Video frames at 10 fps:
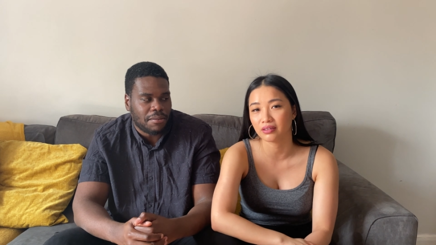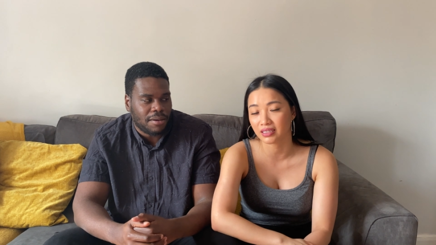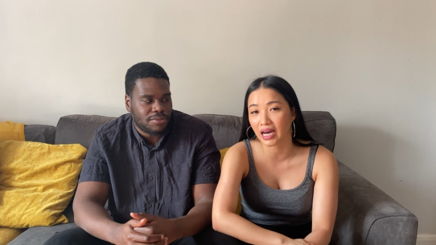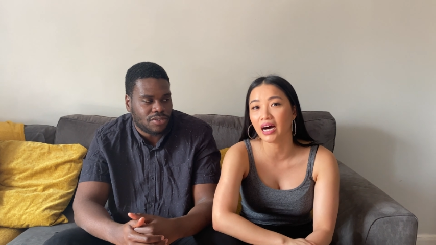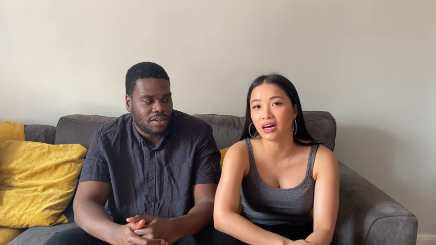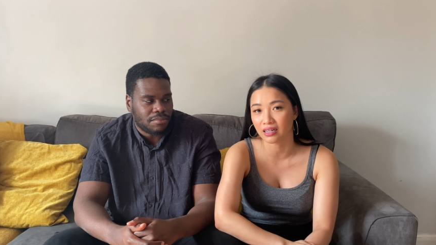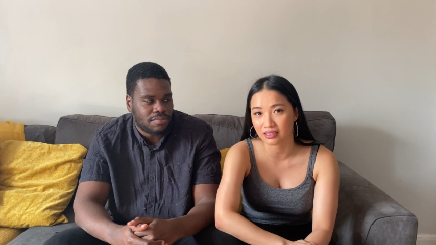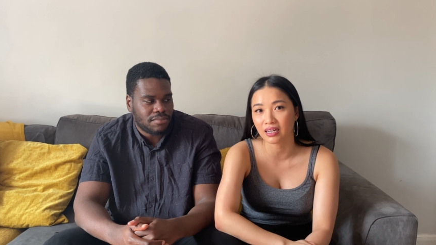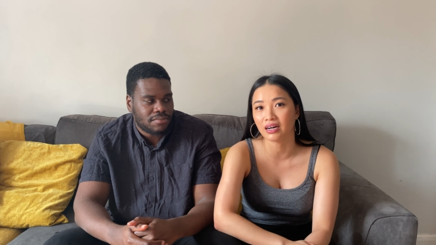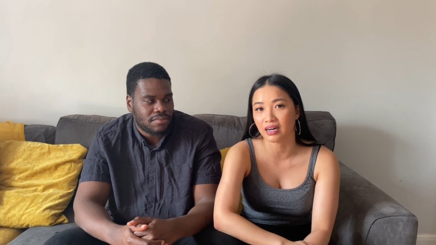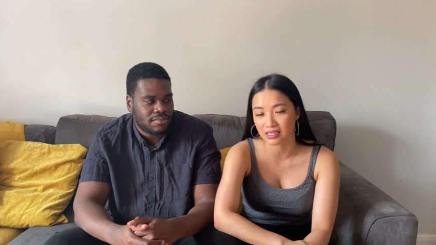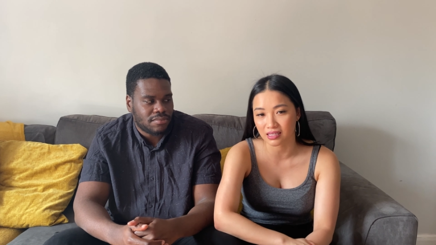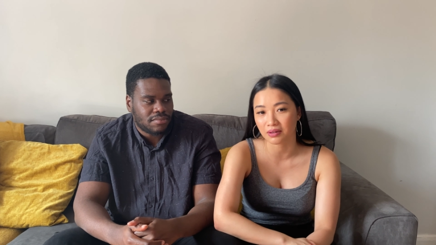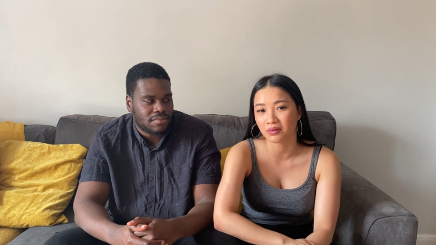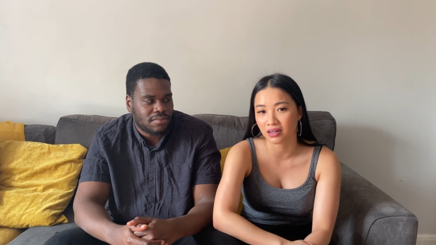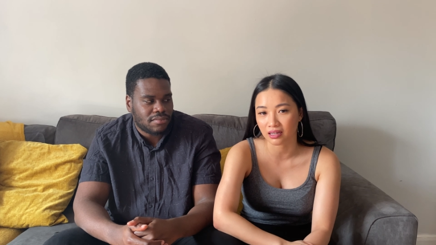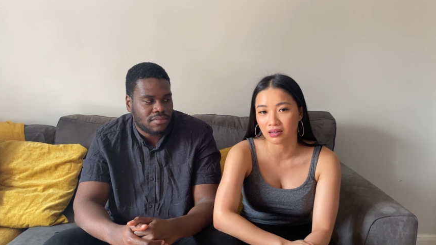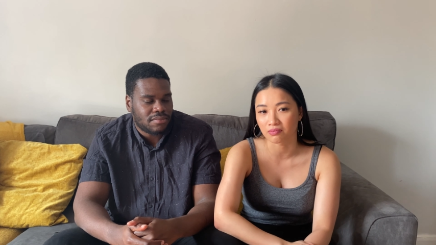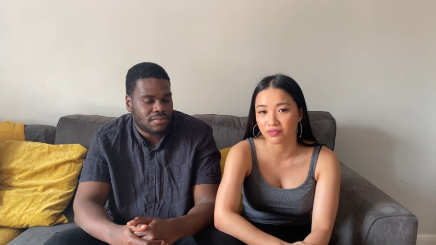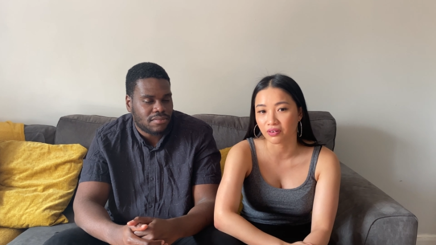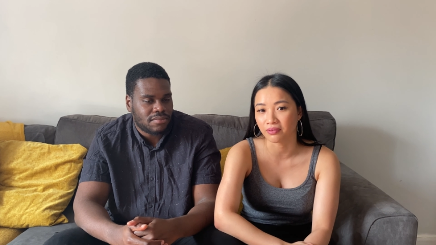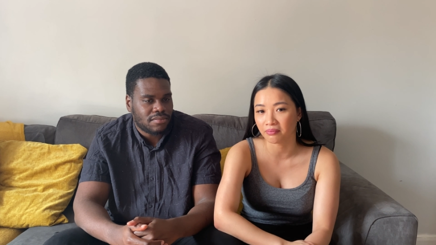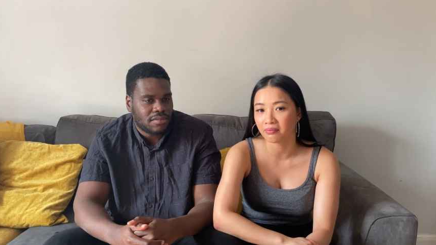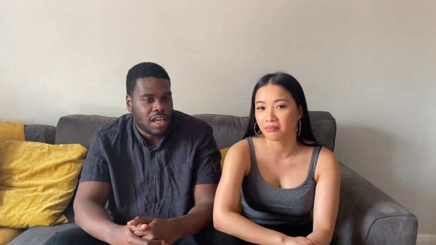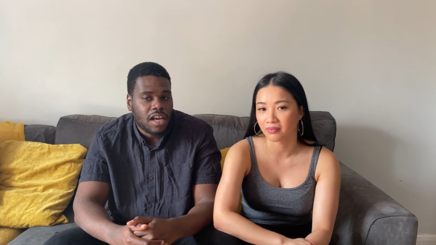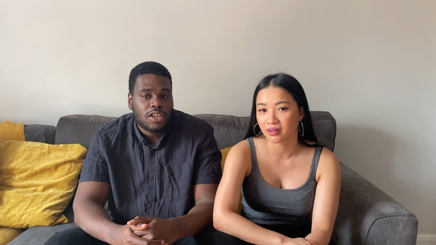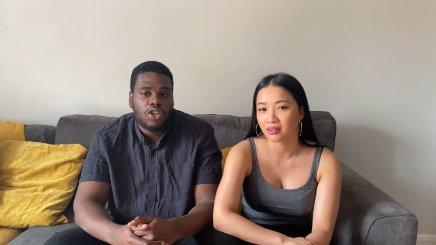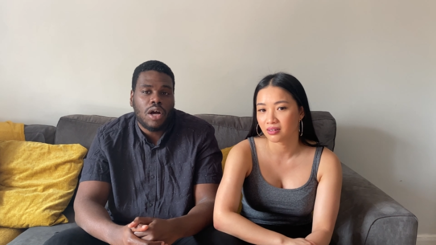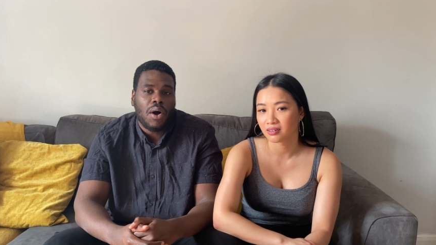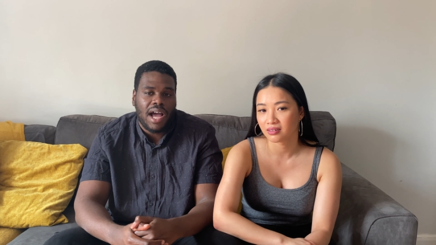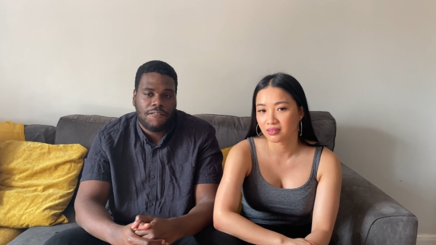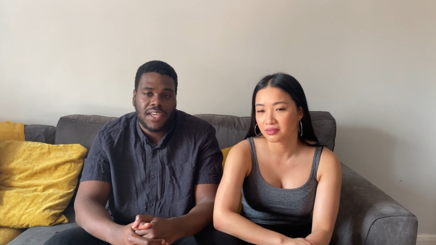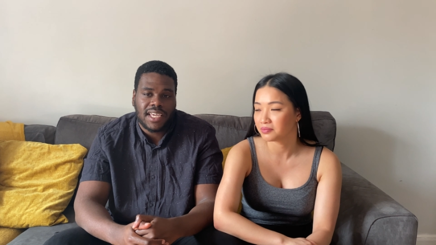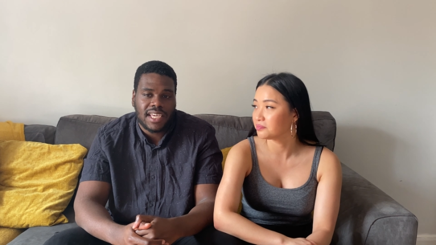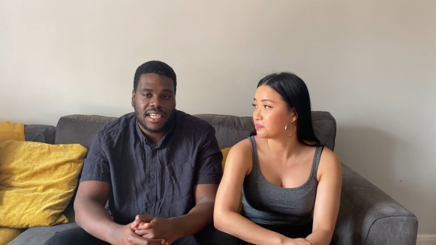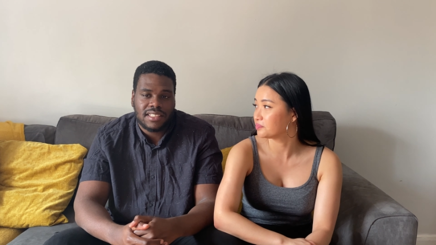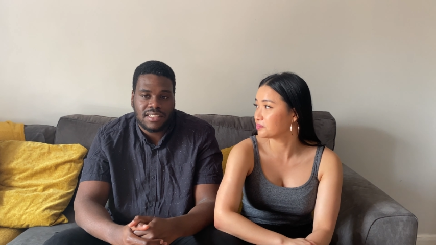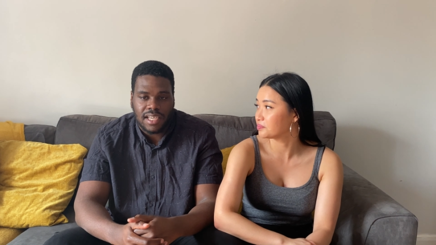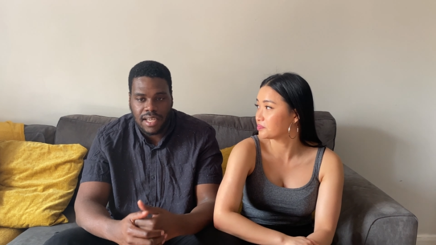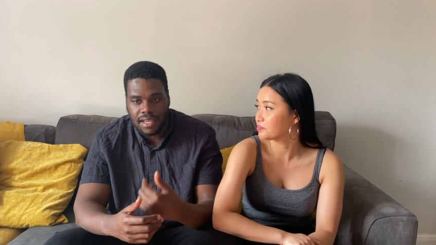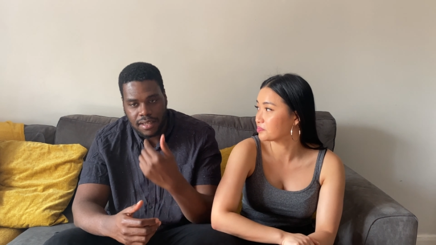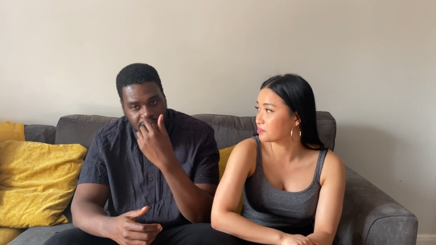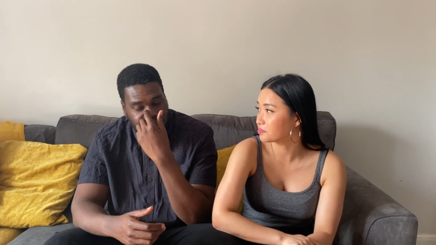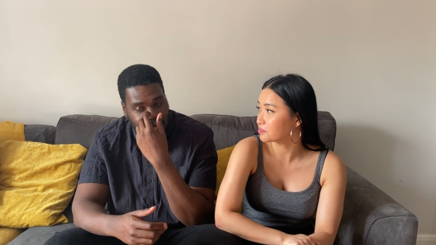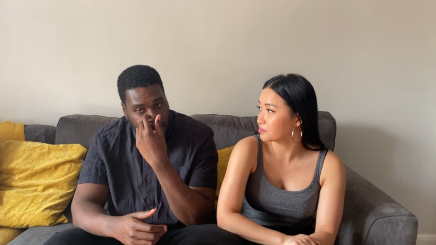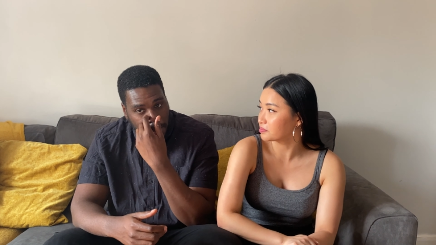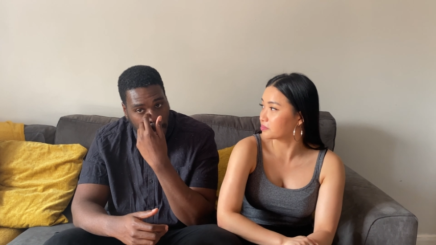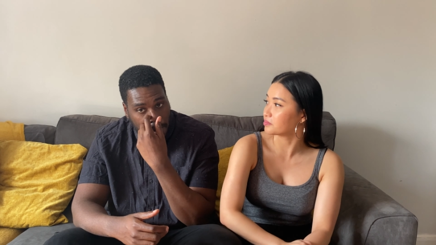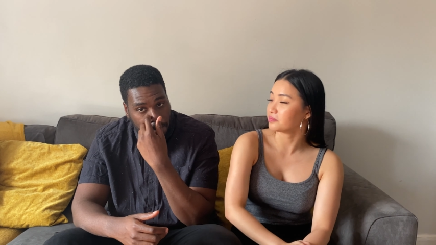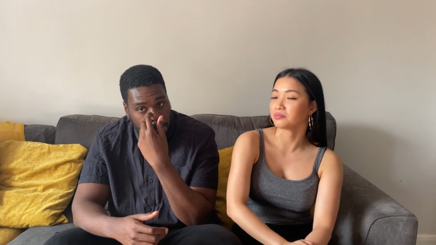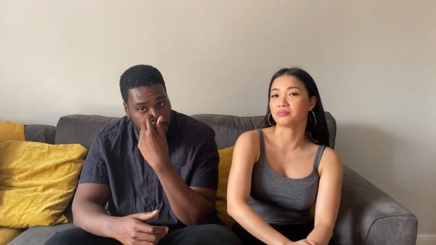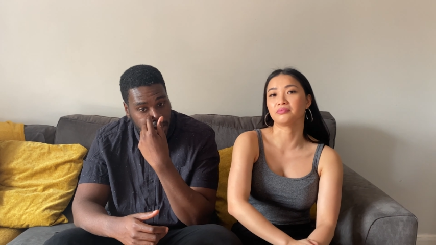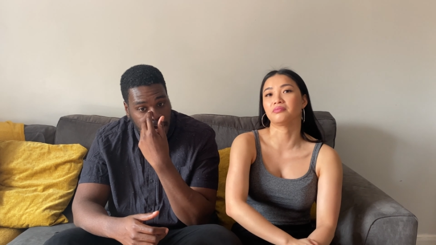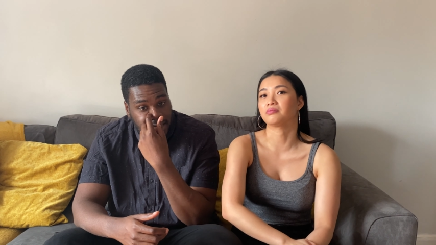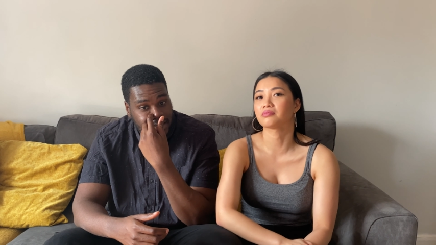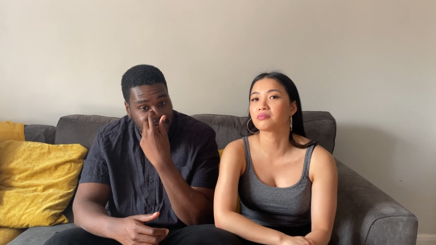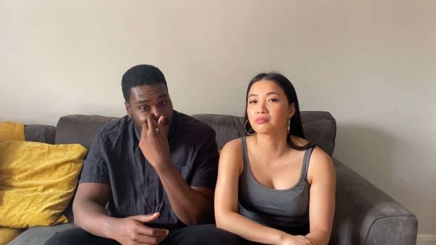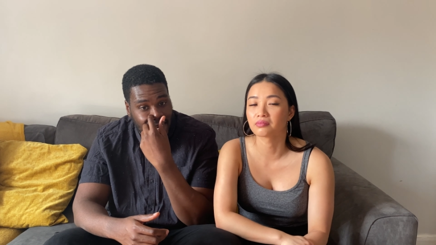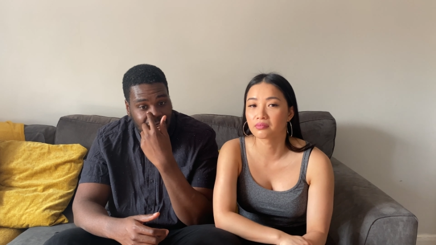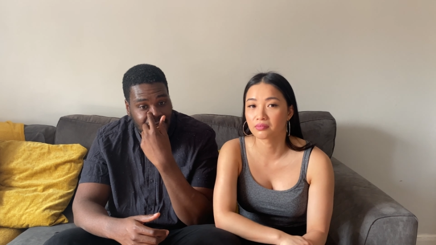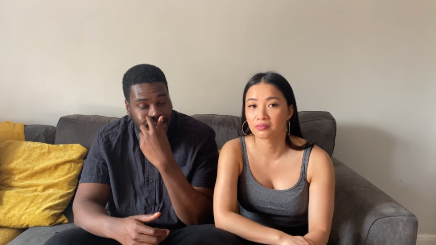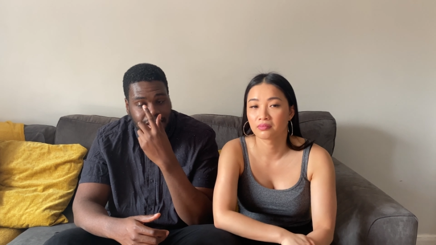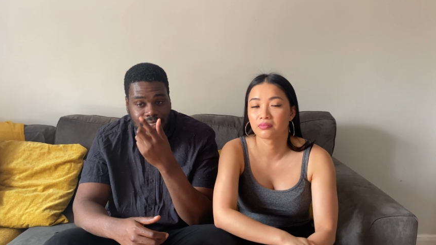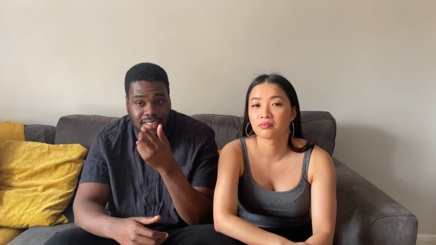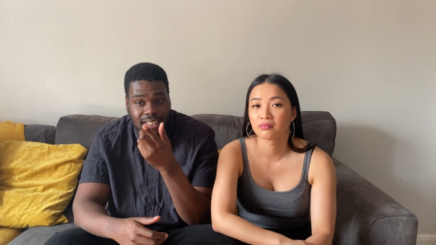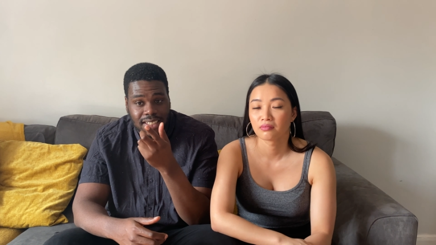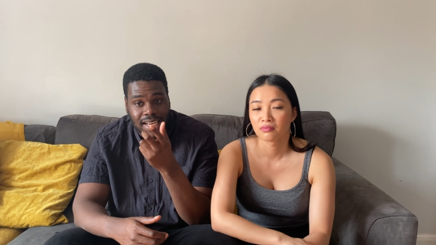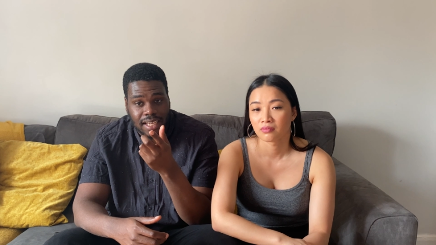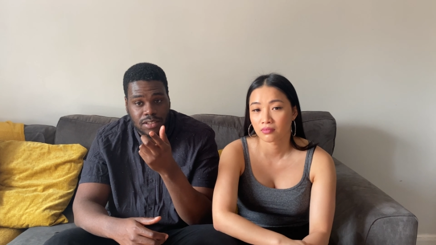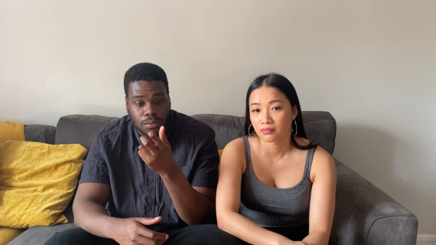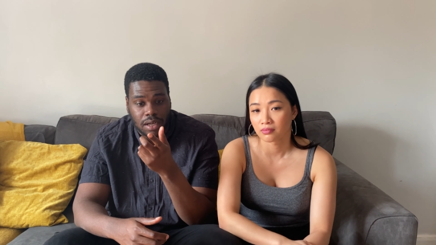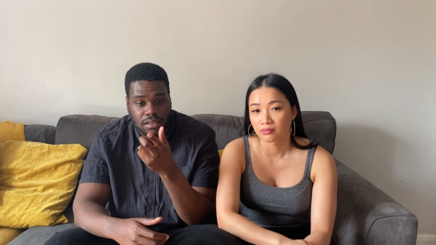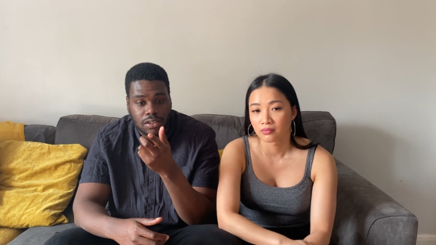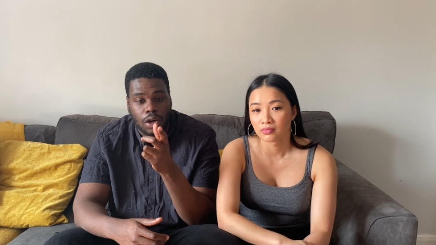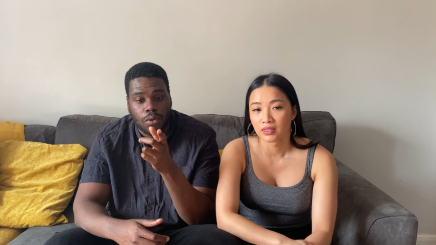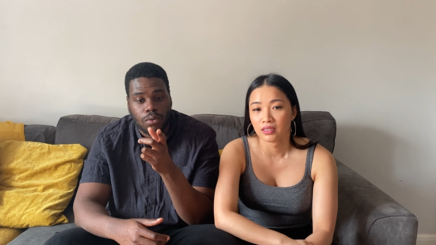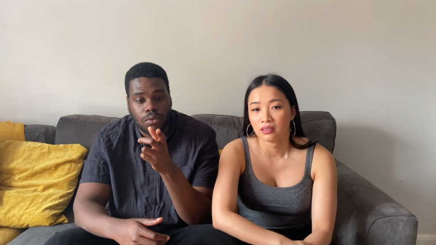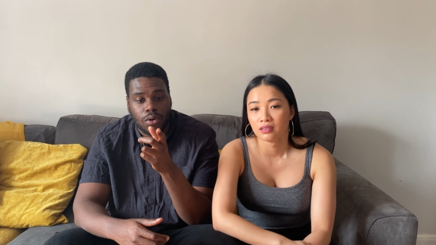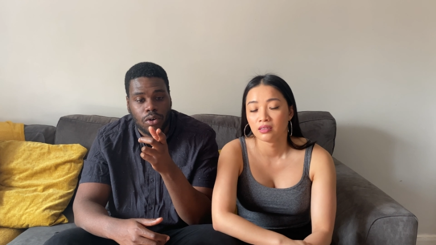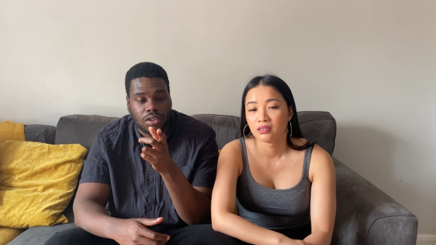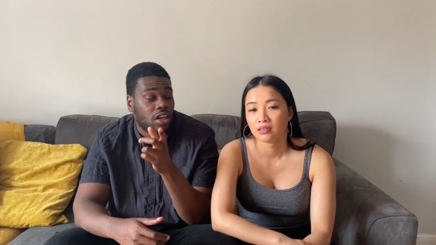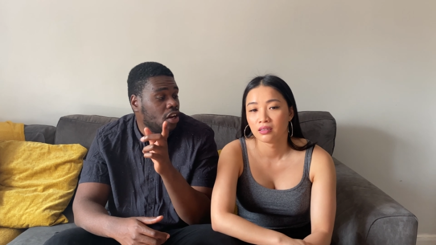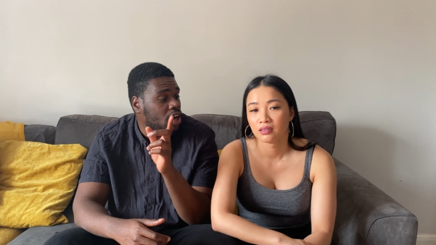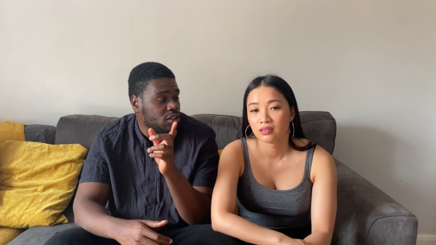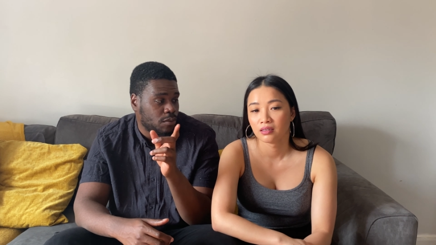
Speaker 1: comes yeah, from.
Speaker 2: Yeah, I see where it comes from.
Speaker 1: You know what I think it is, yeah, is that um, and this is kind of linking to the next one, no, or the last